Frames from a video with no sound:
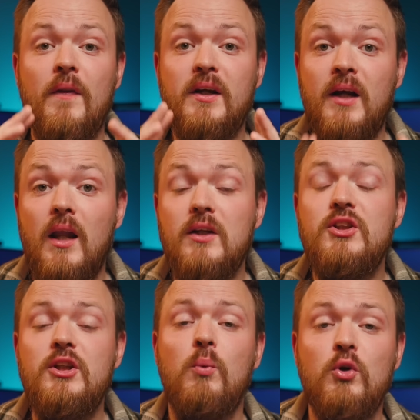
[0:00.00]
And the
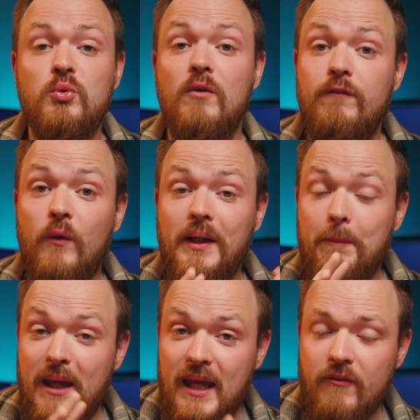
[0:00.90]
colors that you want to avoid
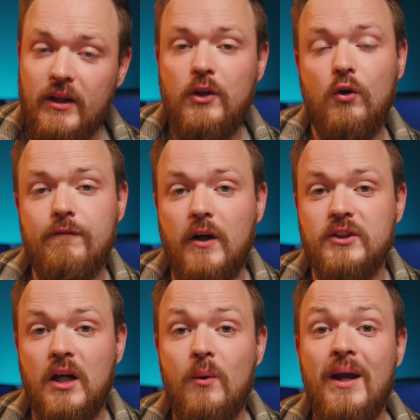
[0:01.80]
appearing in your
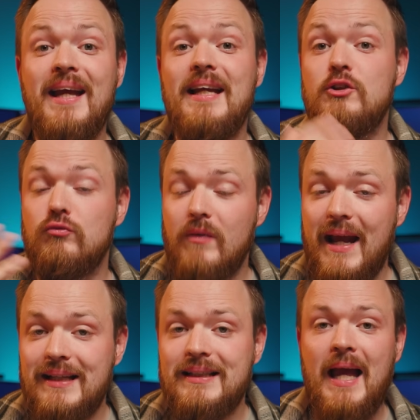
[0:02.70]
photo is
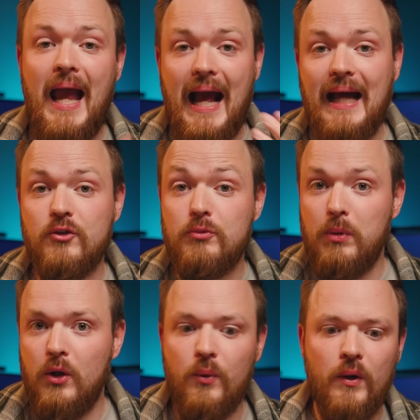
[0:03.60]
red and
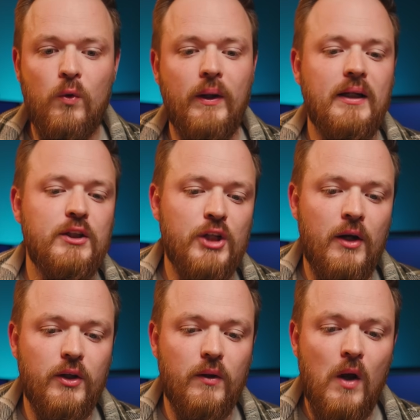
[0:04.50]
blue, and I'll quickly
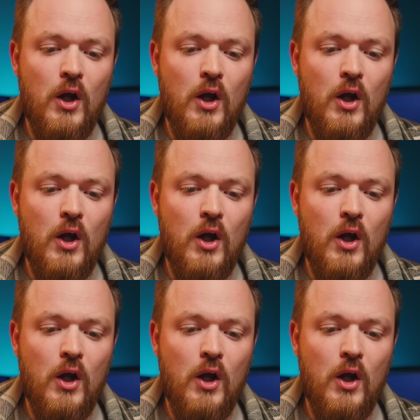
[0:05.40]
show you.